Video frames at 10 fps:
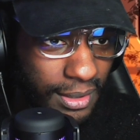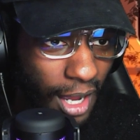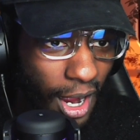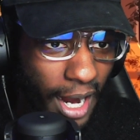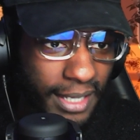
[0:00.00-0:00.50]

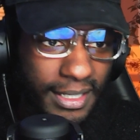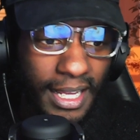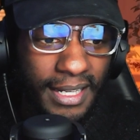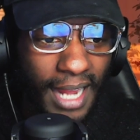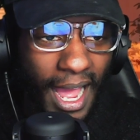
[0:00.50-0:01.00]
All right,
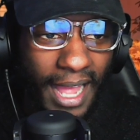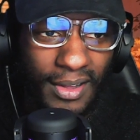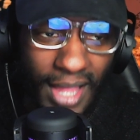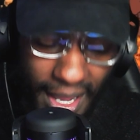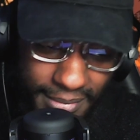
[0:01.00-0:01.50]
yeah, nah, I ain't
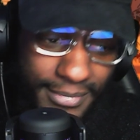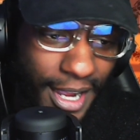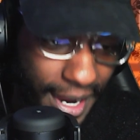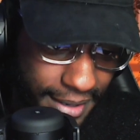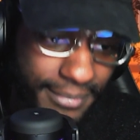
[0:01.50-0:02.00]
gonna lie. All
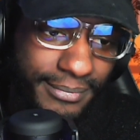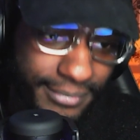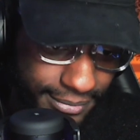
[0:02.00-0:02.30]
right.